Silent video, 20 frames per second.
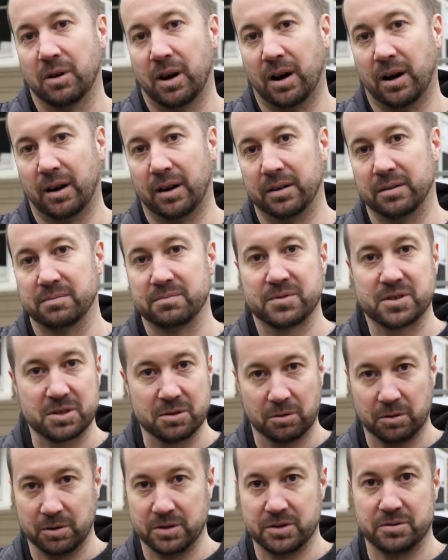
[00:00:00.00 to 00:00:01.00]
our
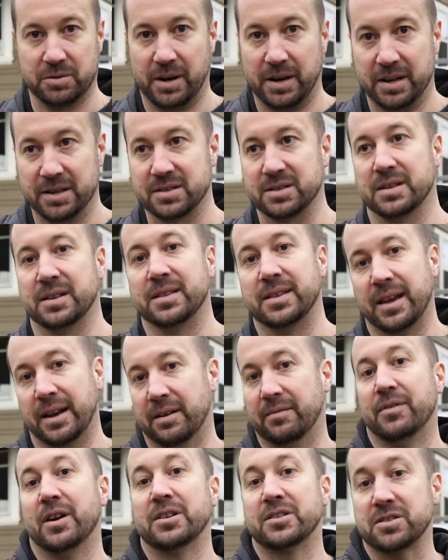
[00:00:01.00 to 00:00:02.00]
sewer drains and then
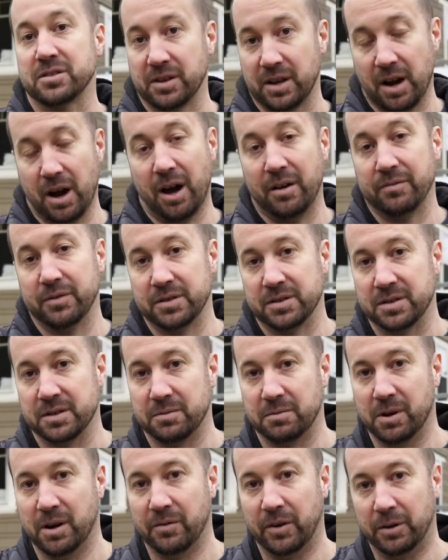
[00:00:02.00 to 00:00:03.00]
eventually off into the
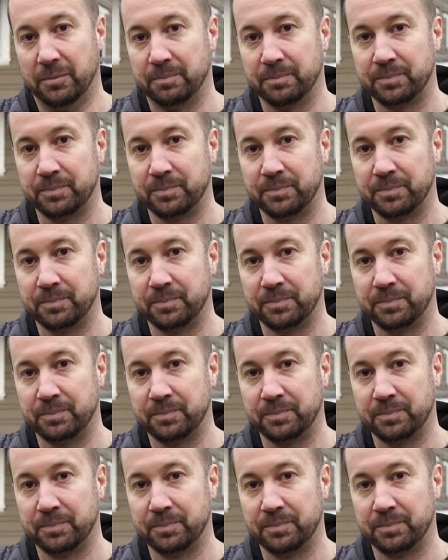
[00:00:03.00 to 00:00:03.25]
river.